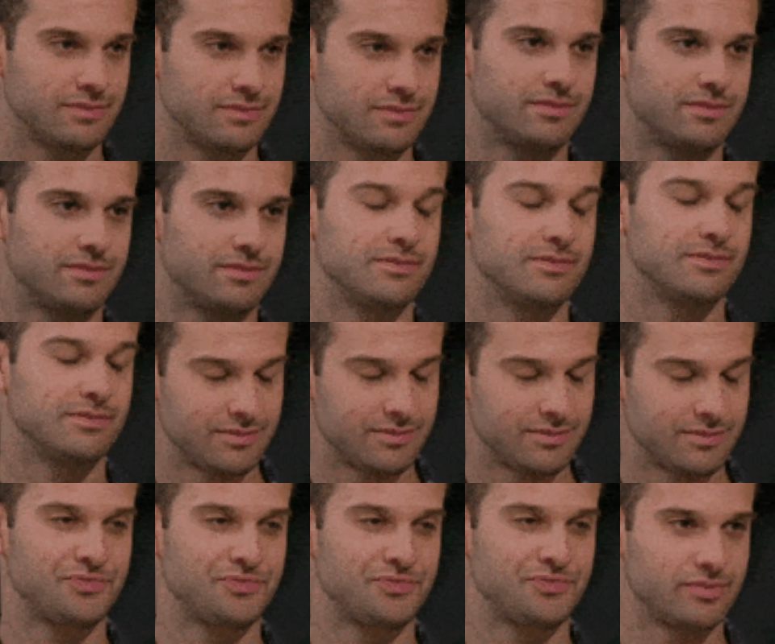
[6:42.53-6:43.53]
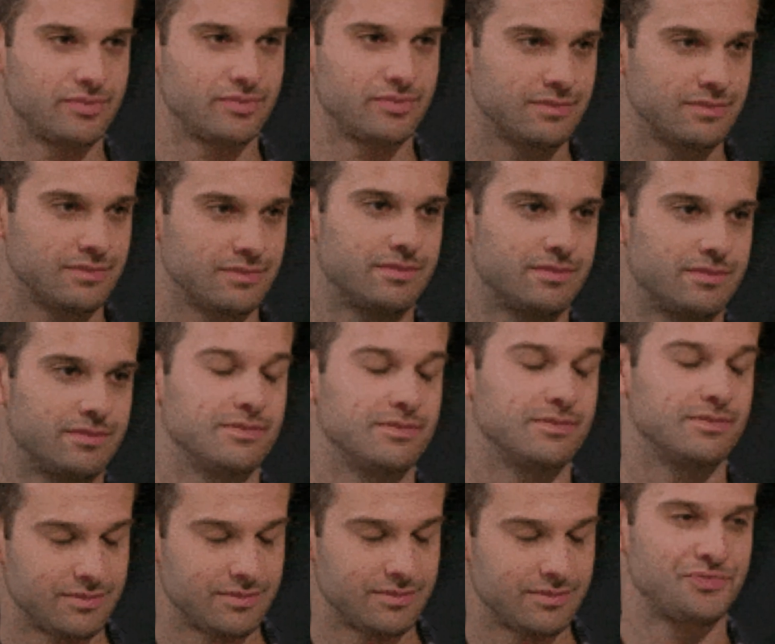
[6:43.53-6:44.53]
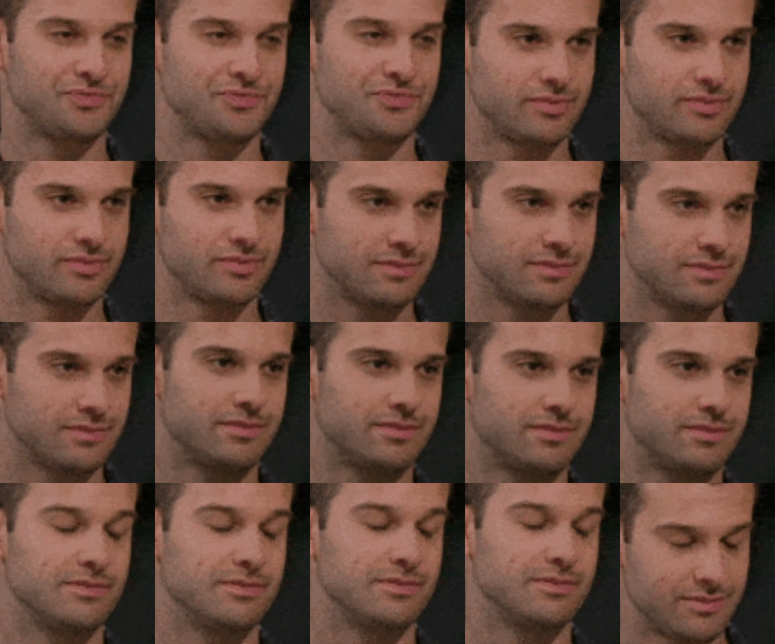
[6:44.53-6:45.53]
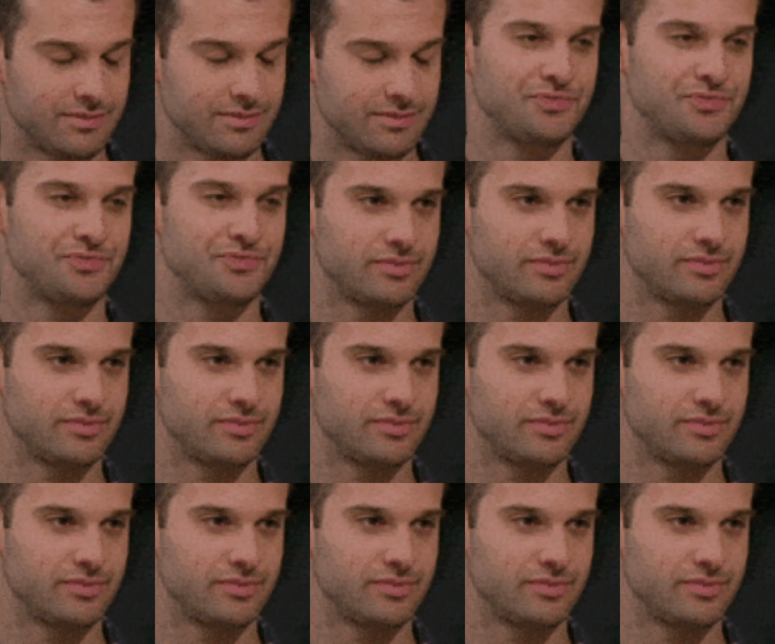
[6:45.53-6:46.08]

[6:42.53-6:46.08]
Okay, that is very important, because the thing is, muscle need what?